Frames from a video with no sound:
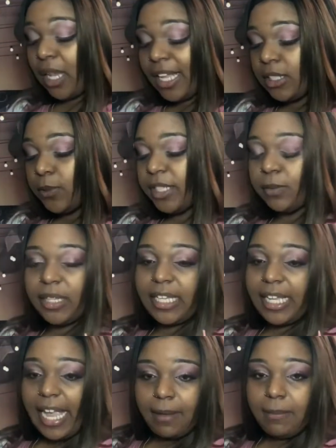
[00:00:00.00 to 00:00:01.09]
plot twist with the
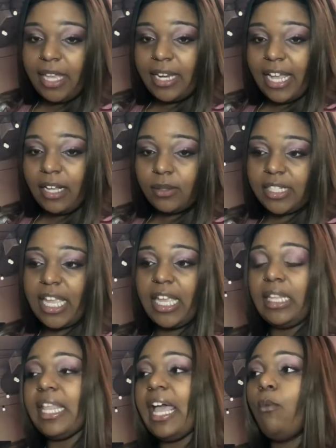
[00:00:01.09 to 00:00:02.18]
gay men now
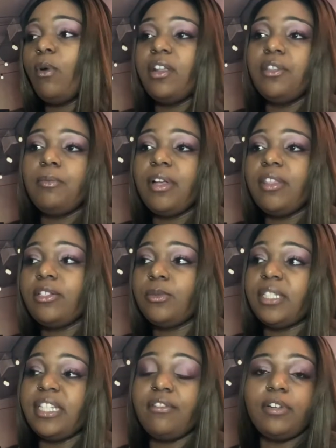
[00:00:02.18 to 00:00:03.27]
saying that one of the brothers
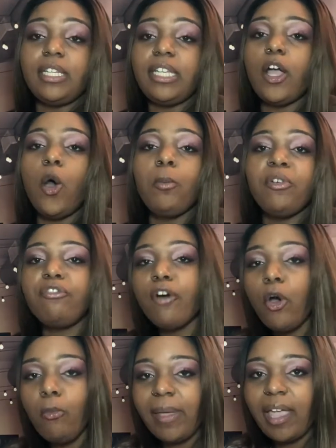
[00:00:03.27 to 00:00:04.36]
was definitely
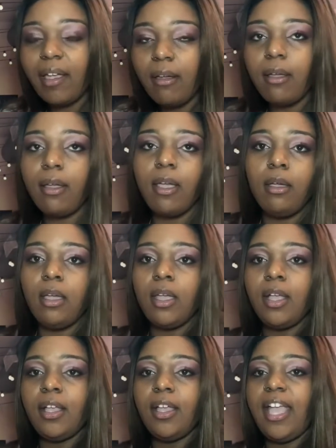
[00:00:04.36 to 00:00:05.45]
homophobic
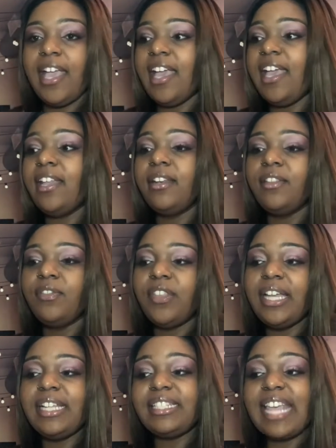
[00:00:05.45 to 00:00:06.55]
and
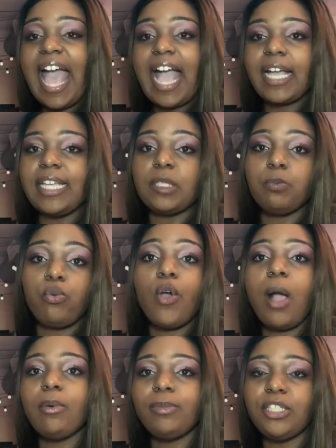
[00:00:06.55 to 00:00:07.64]
the attack is
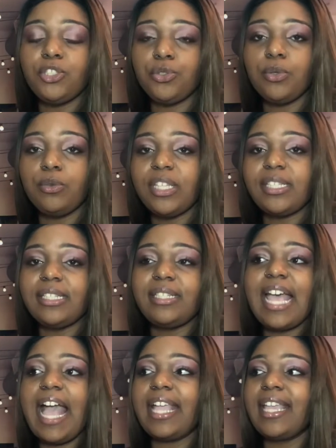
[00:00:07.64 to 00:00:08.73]
probably true. This
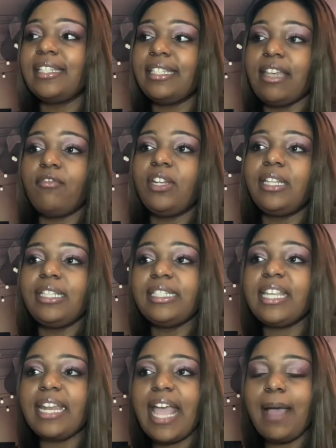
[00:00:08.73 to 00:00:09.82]
attack definitely
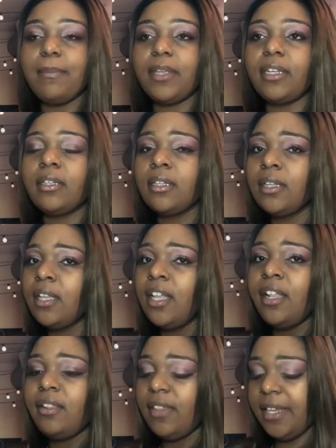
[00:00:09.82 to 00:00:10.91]
did happen.
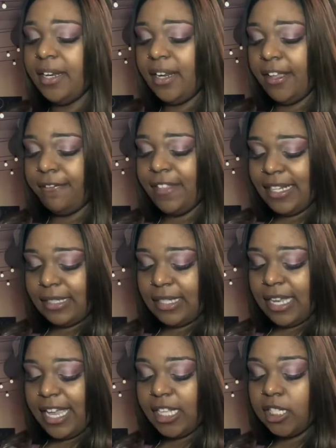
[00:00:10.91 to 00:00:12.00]
Then if that's the
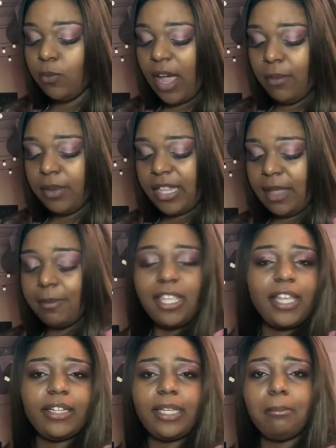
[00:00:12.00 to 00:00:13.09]
case, why would they be
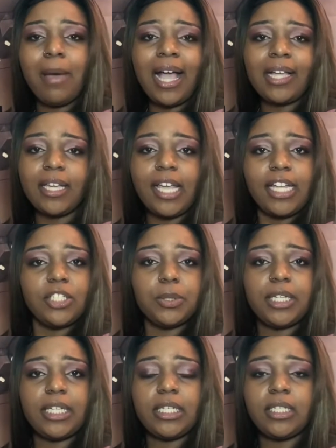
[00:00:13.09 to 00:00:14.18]
yelling MAGA country?